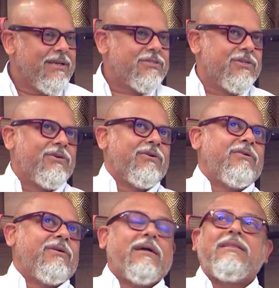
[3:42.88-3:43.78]

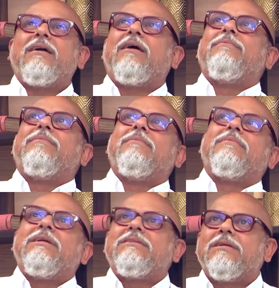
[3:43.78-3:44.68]
So I think I'm
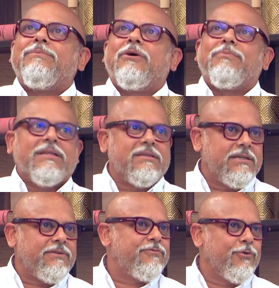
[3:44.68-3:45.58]
reaching about my
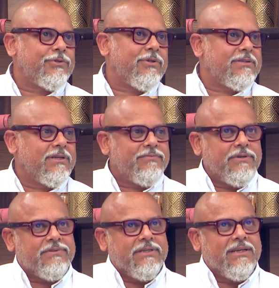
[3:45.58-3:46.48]
34th or
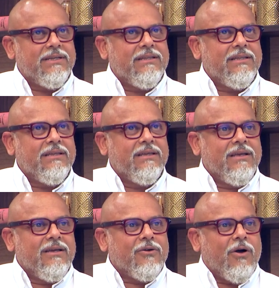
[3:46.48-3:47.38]
35th year in the
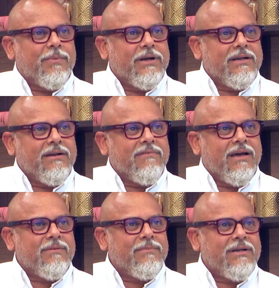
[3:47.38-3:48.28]
corporate
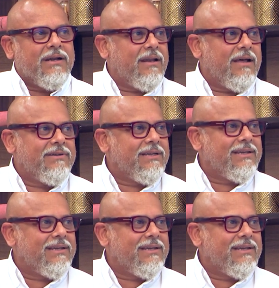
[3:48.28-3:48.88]
environment and loving